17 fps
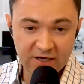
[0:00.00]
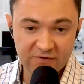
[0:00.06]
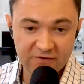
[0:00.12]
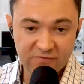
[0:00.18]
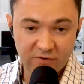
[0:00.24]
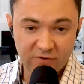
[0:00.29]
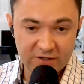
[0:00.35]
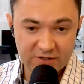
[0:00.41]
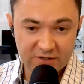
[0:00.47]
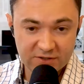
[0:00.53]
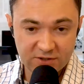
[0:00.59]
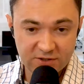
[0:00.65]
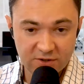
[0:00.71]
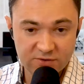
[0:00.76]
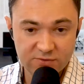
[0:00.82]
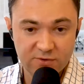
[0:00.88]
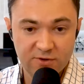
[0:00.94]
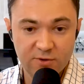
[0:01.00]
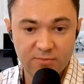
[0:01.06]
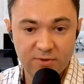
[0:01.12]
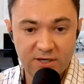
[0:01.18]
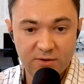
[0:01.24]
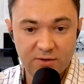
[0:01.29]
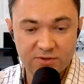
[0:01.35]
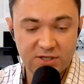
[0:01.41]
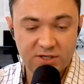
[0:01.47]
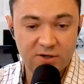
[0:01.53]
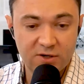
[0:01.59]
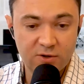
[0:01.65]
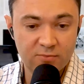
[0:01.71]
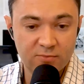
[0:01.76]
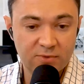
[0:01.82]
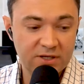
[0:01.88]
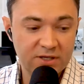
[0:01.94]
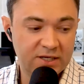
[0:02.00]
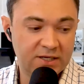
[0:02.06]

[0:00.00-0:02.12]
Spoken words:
4 of these units where nobody was home.